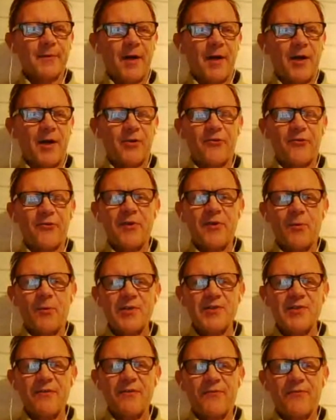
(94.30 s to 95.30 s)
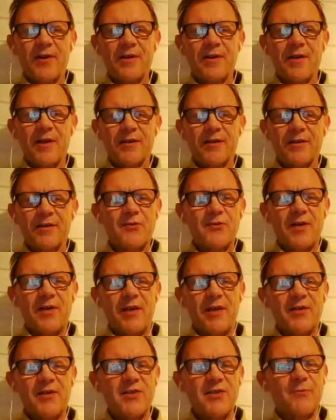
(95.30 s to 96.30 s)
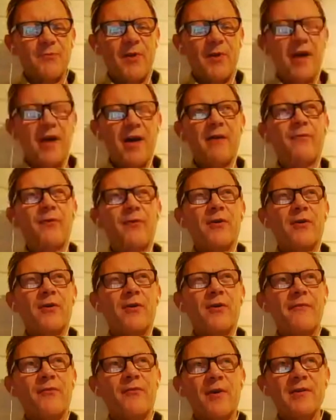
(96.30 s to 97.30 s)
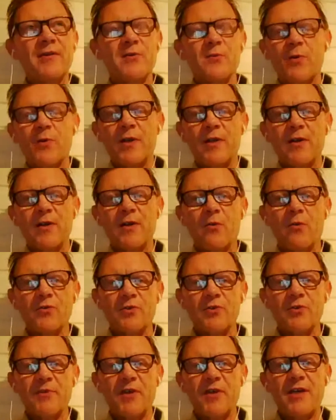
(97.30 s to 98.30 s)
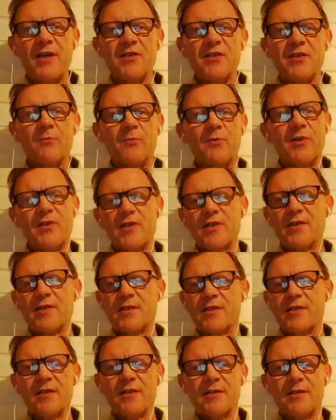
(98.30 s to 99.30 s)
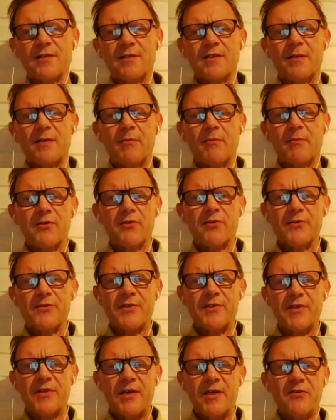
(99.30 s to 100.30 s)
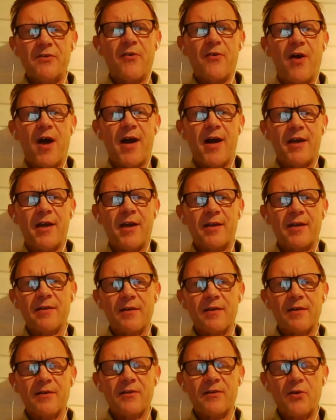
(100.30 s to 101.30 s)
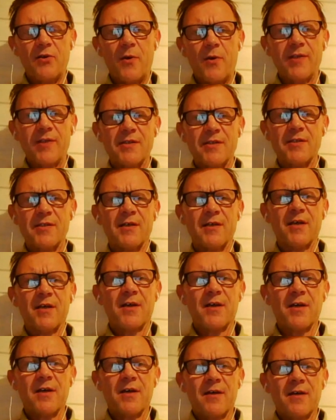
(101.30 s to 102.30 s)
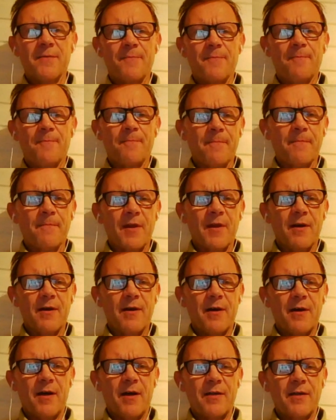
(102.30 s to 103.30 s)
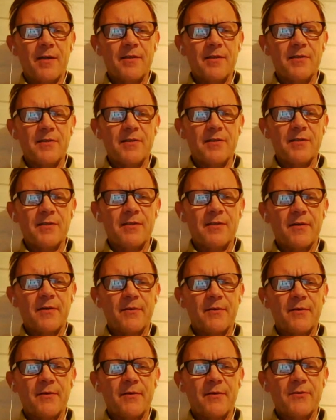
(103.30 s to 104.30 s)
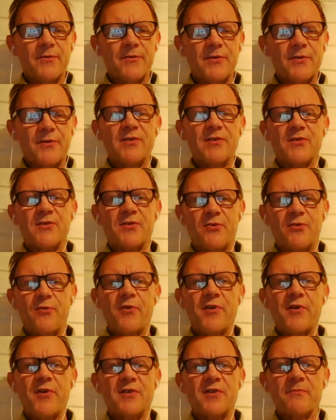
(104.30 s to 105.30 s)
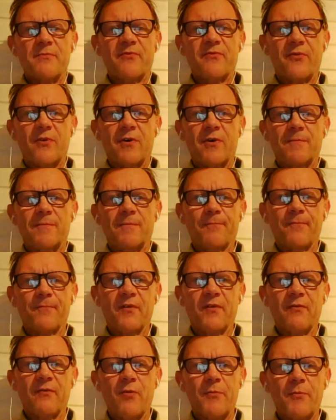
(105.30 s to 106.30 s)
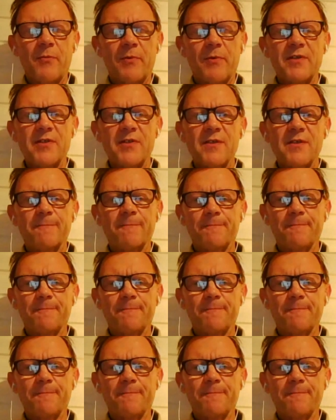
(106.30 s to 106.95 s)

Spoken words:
I got a request if I'd like to teach. We have something in Sweden called gymnasium, which is similar to senior high in the US, and to teach tourism for pupils.